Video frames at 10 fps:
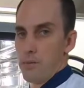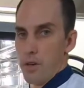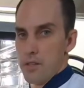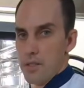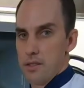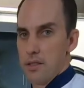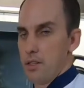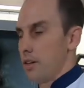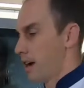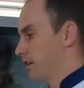process that
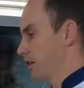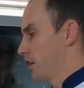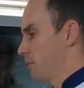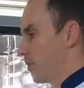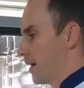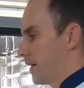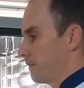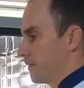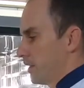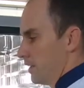you're currently operating.
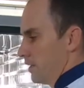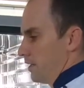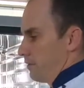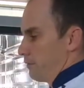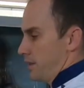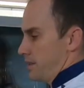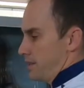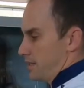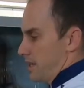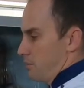For this
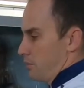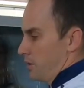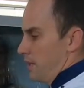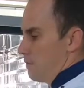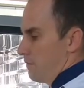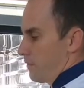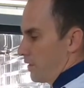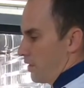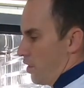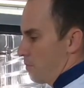example here, we've
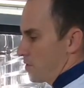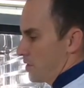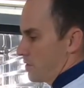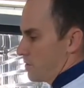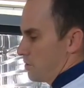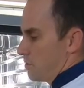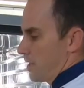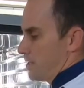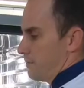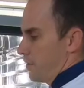got the option to
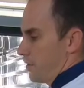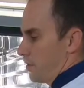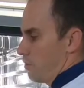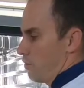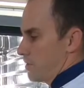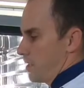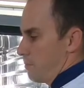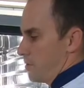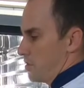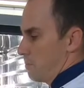transfer the core
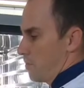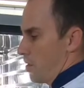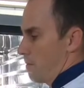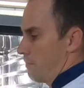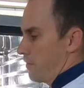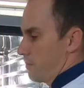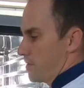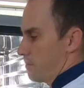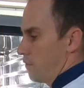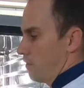temperature probe from a
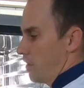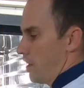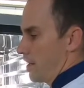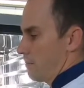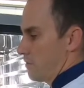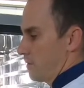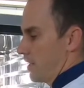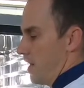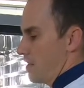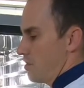smaller item to a
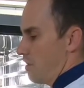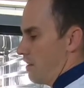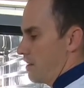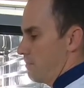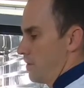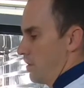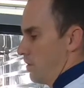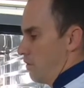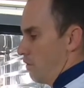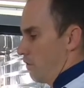larger item,
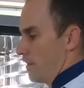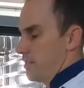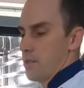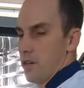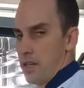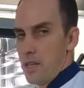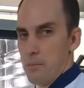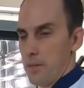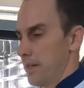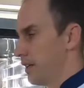or insert a
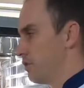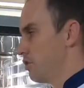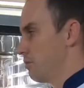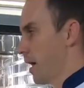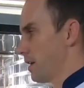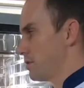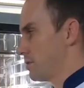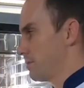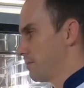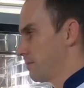completely new batch.